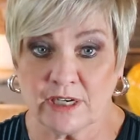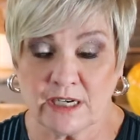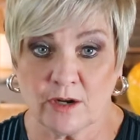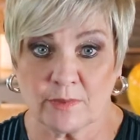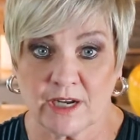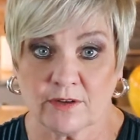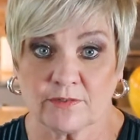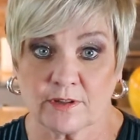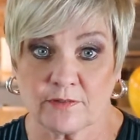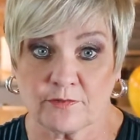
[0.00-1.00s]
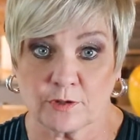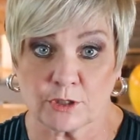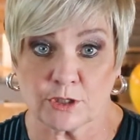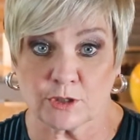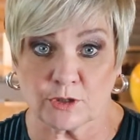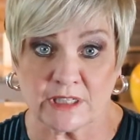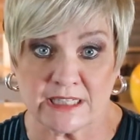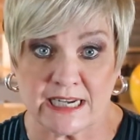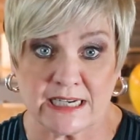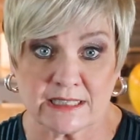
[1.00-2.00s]
in-home care for the first thirty
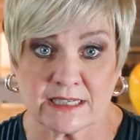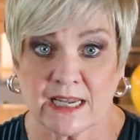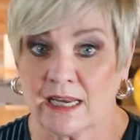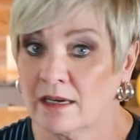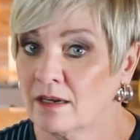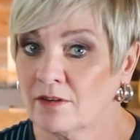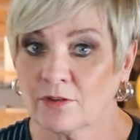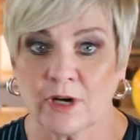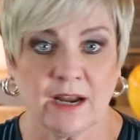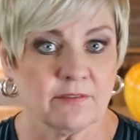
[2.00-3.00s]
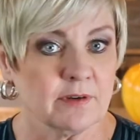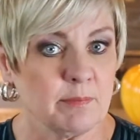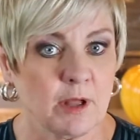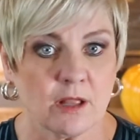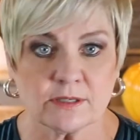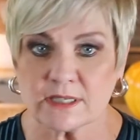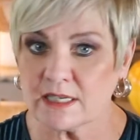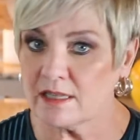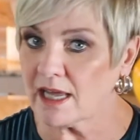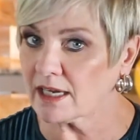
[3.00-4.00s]
days. And for every
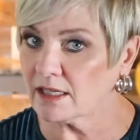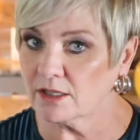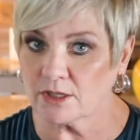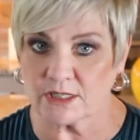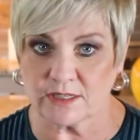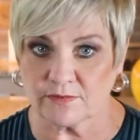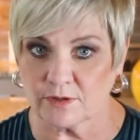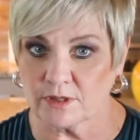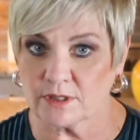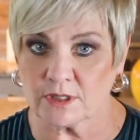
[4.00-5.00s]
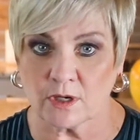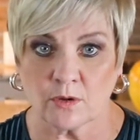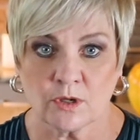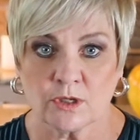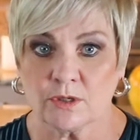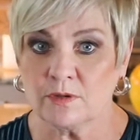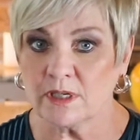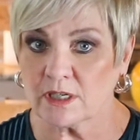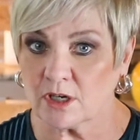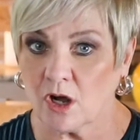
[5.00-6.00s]
policy, that can look different. So you
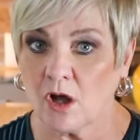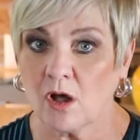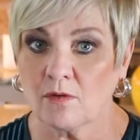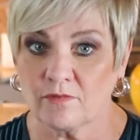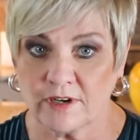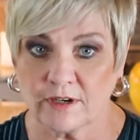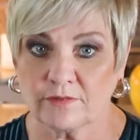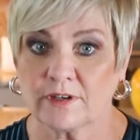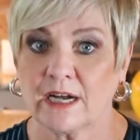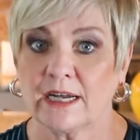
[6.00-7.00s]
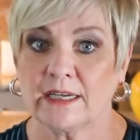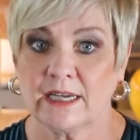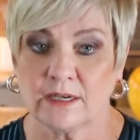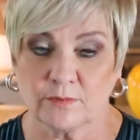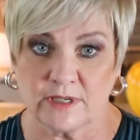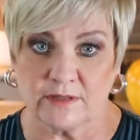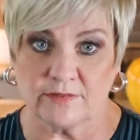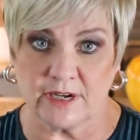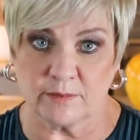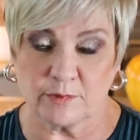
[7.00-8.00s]
need to call, verify, and read the
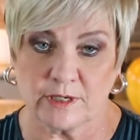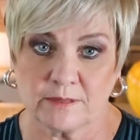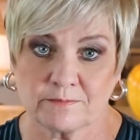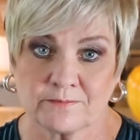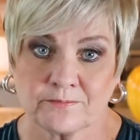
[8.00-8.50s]
fine print.